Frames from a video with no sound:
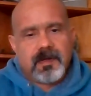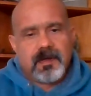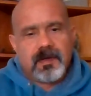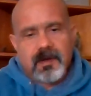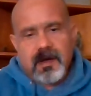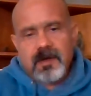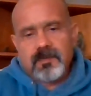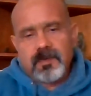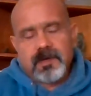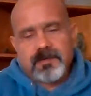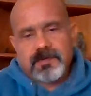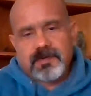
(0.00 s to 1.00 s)
And God will
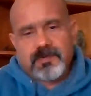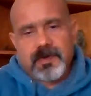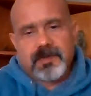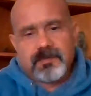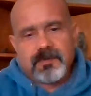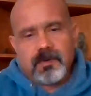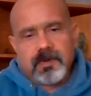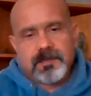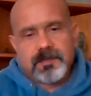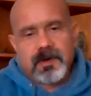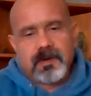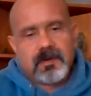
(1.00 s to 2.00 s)
give us the strength through the Holy
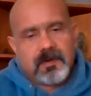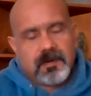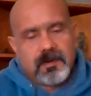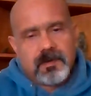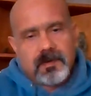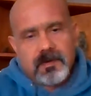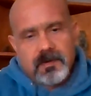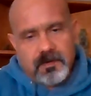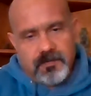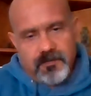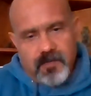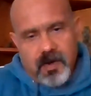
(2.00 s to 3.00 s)
Spirit
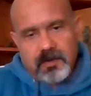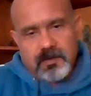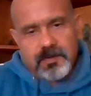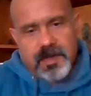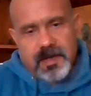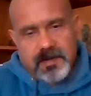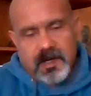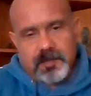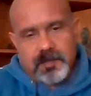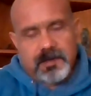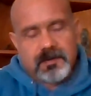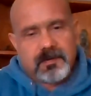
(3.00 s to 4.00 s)
to follow that
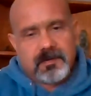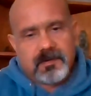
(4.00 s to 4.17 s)
template